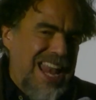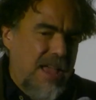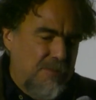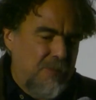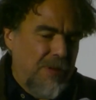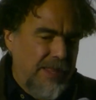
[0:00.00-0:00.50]

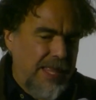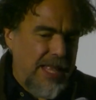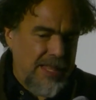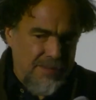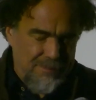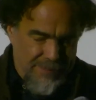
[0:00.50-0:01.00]
And I felt
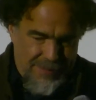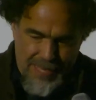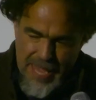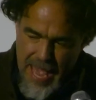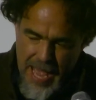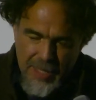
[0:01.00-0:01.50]
that
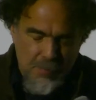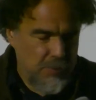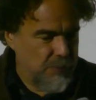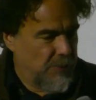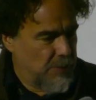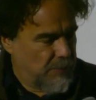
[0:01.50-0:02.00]
the
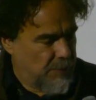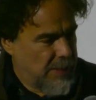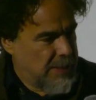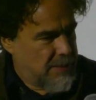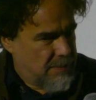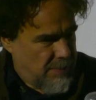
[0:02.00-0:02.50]
atmosphere of
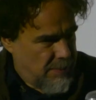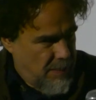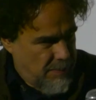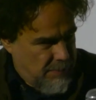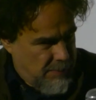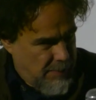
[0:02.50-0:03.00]
this
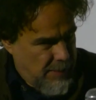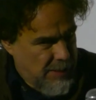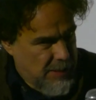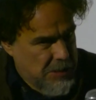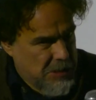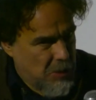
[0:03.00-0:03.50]

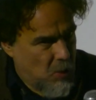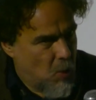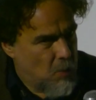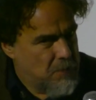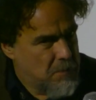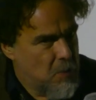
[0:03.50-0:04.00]

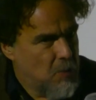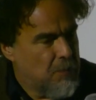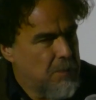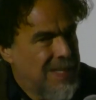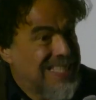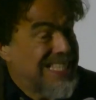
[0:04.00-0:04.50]
slow
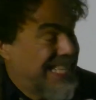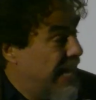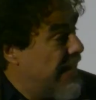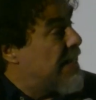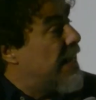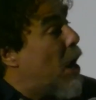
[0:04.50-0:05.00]
movement,
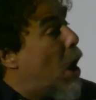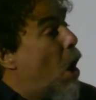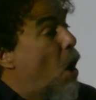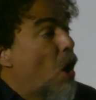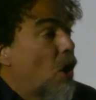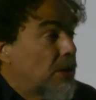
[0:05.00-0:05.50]
that is a
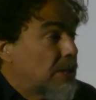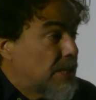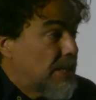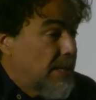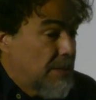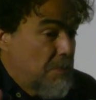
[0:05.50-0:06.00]

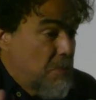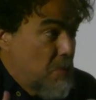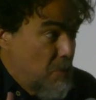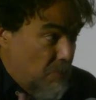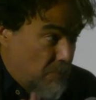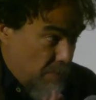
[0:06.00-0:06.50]
constant
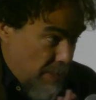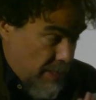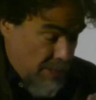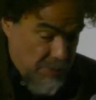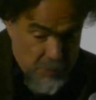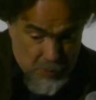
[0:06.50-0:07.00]

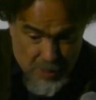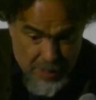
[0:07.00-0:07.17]
movement, as you